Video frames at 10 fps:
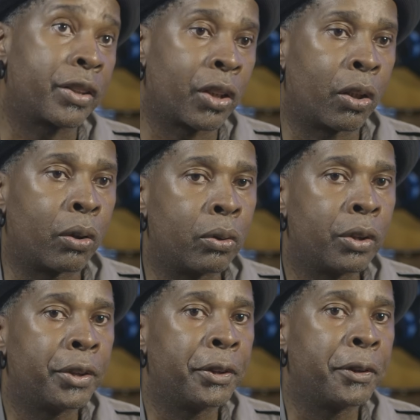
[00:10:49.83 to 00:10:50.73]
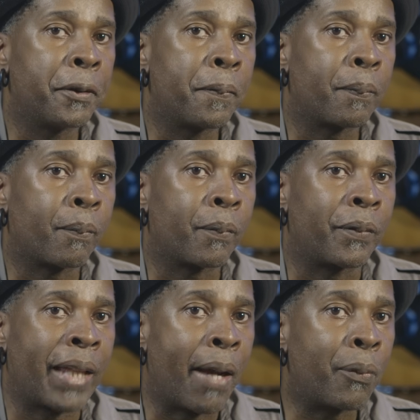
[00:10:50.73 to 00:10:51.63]
So
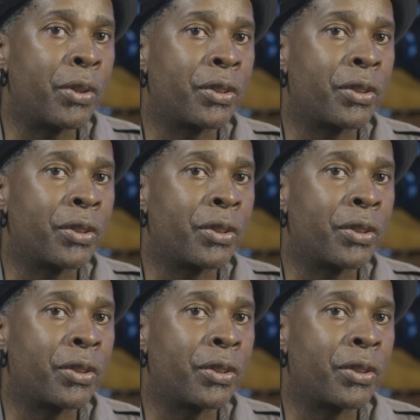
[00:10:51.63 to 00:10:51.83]
that